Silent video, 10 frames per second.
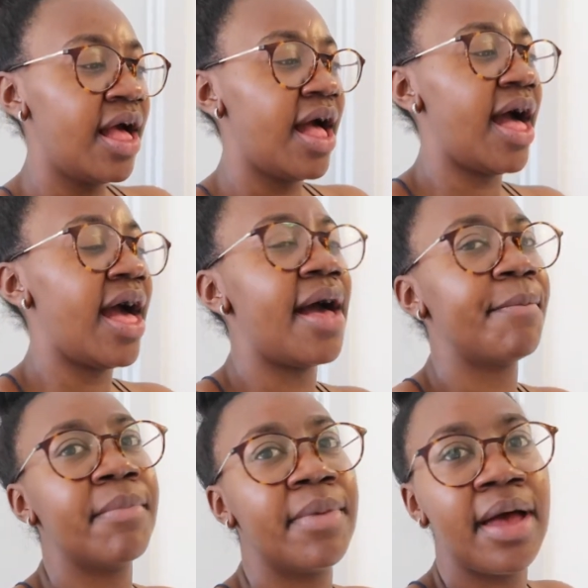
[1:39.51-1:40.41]

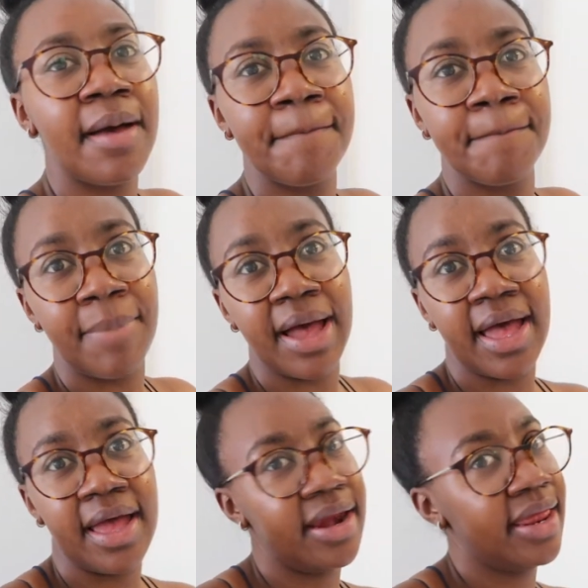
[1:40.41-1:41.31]

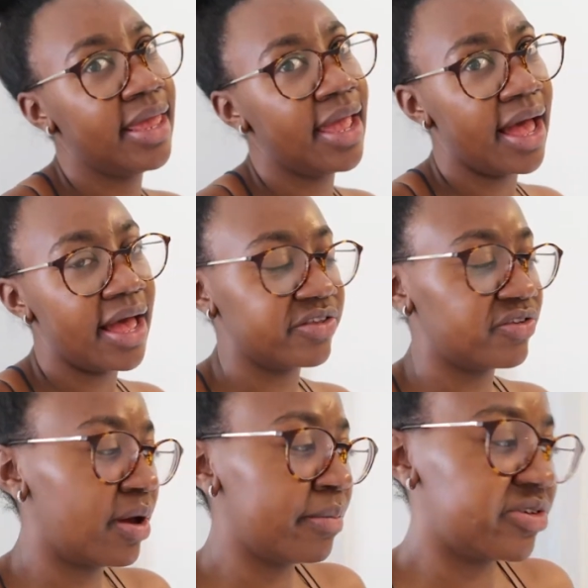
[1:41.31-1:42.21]
But yeah, so
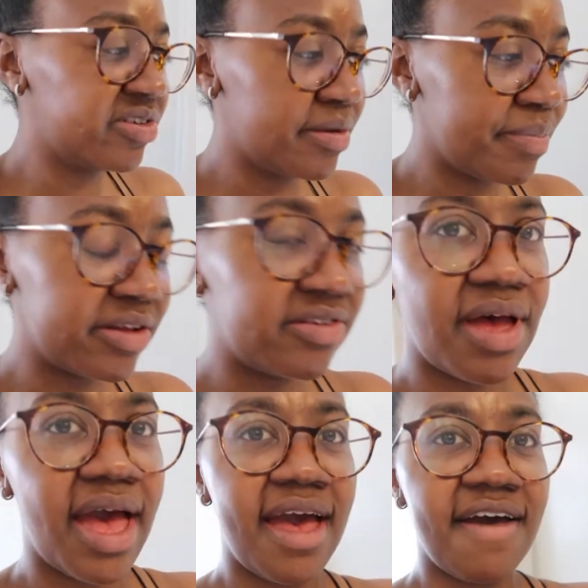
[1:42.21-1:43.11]
I'm just about to
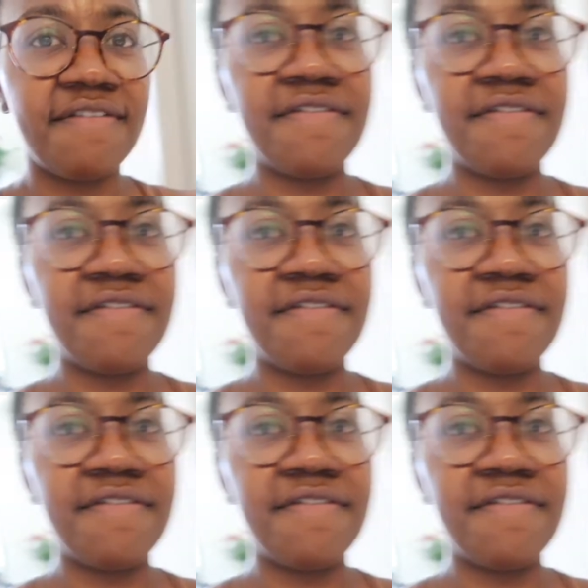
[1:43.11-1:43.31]
have